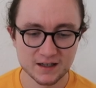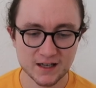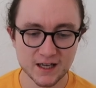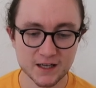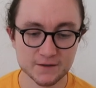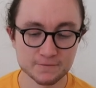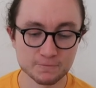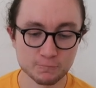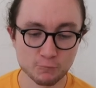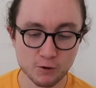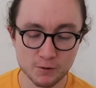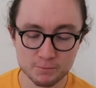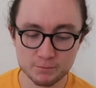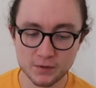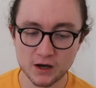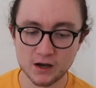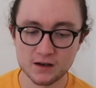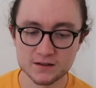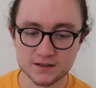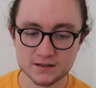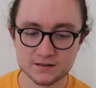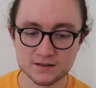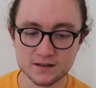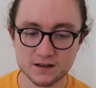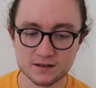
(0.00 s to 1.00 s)
if one
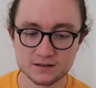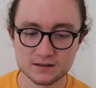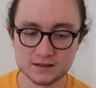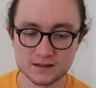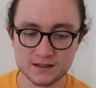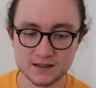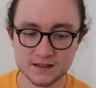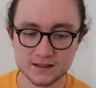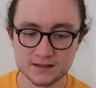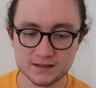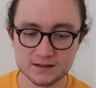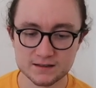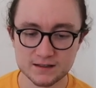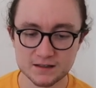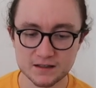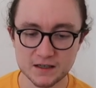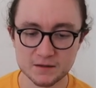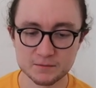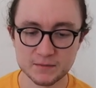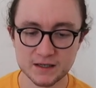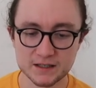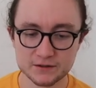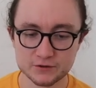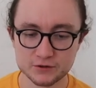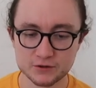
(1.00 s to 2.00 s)
person does this to their
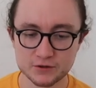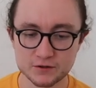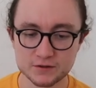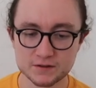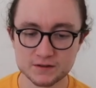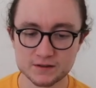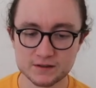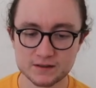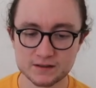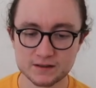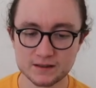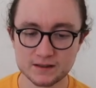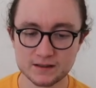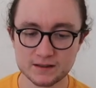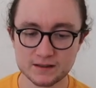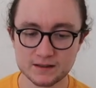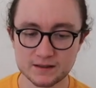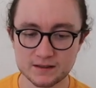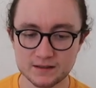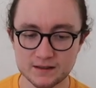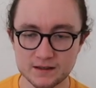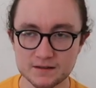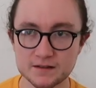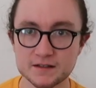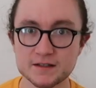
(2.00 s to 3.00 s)
pictures,
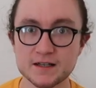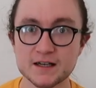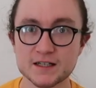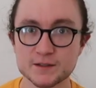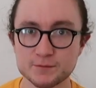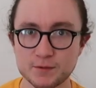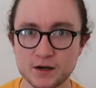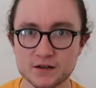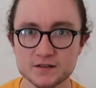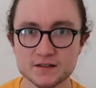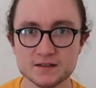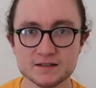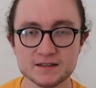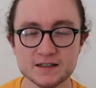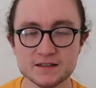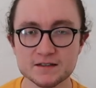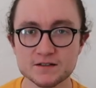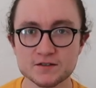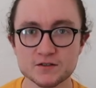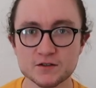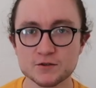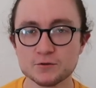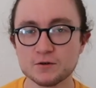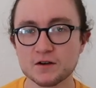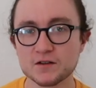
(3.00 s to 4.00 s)
then the next person
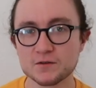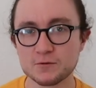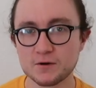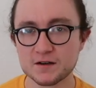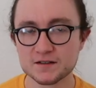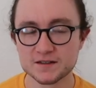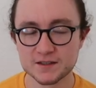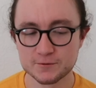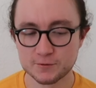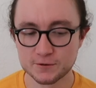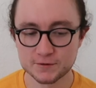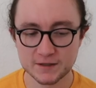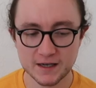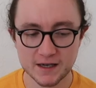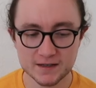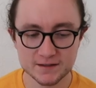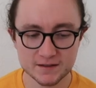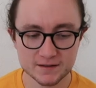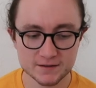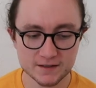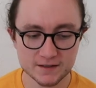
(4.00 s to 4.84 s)
needs to, otherwise they won't get any